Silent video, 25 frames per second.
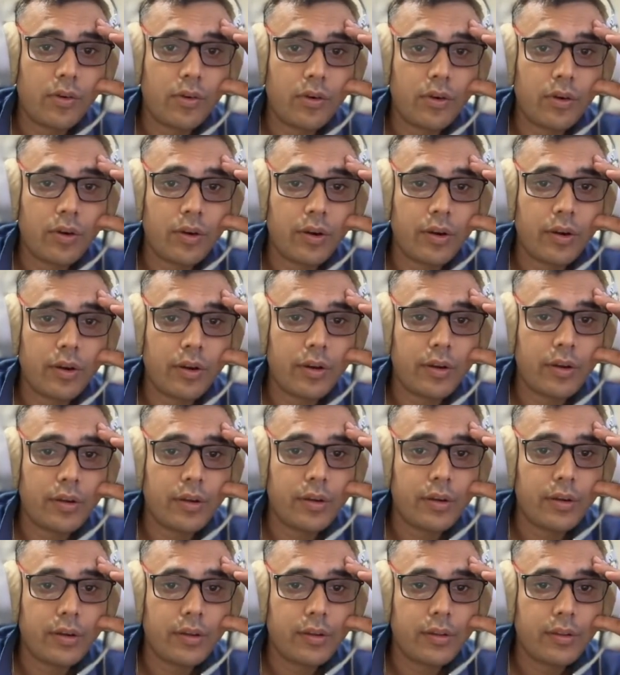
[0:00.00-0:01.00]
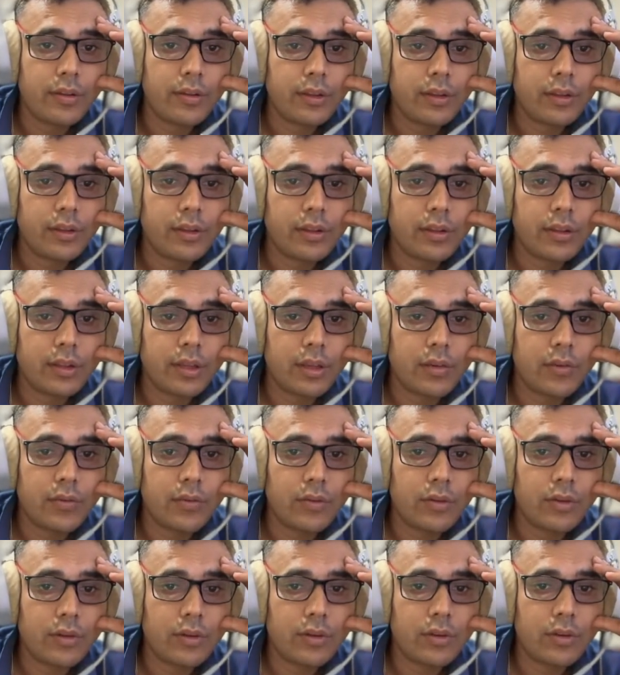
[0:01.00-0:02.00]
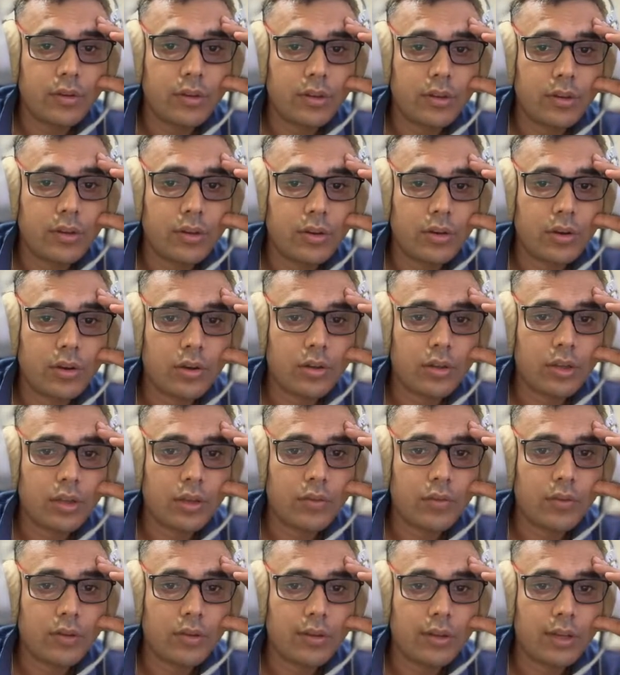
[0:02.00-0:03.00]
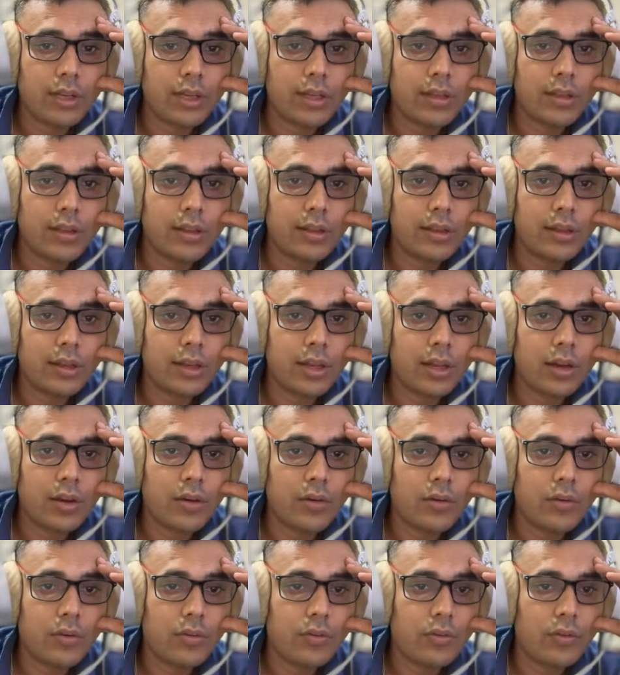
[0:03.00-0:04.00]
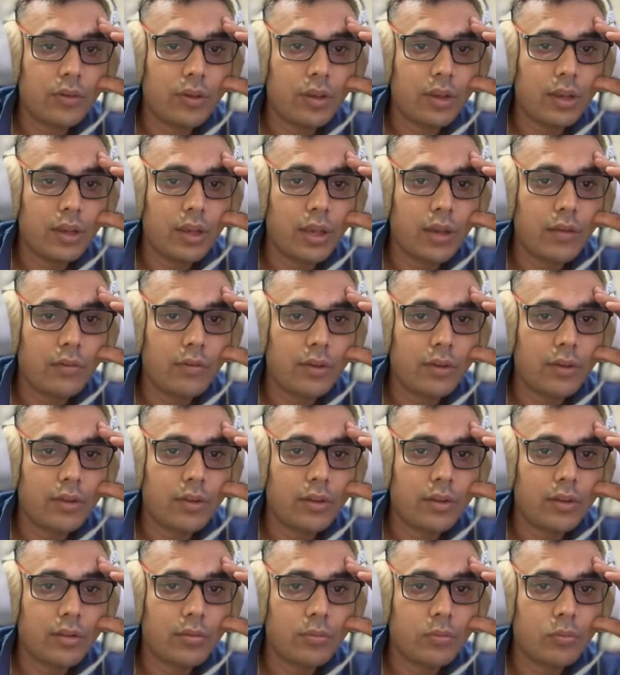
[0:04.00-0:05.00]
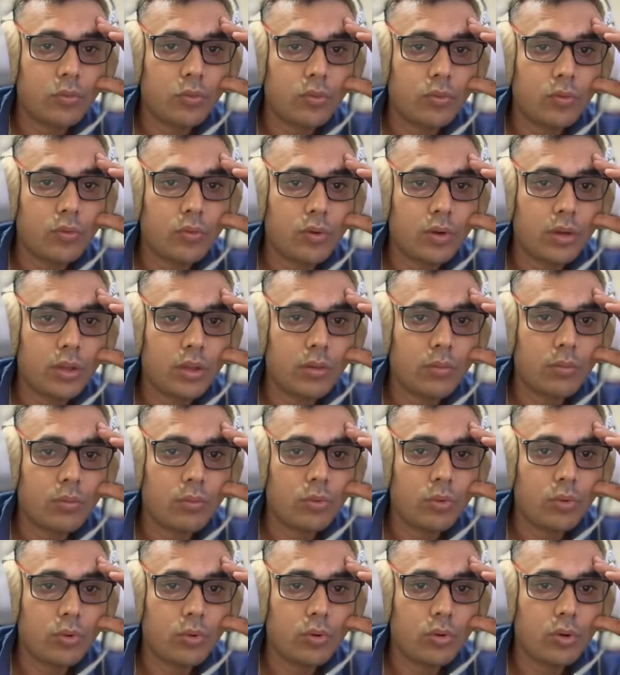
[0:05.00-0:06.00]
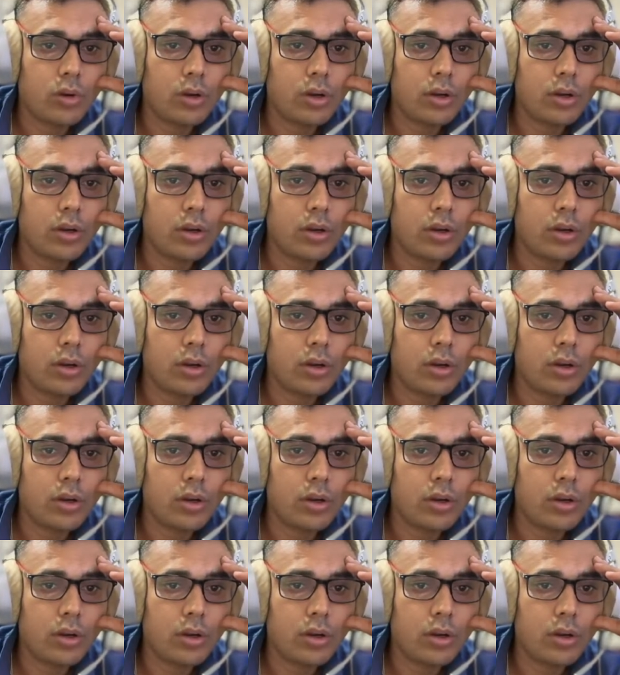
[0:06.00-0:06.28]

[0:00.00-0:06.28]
But the thing was the wrong thing was like now we having this move over the board.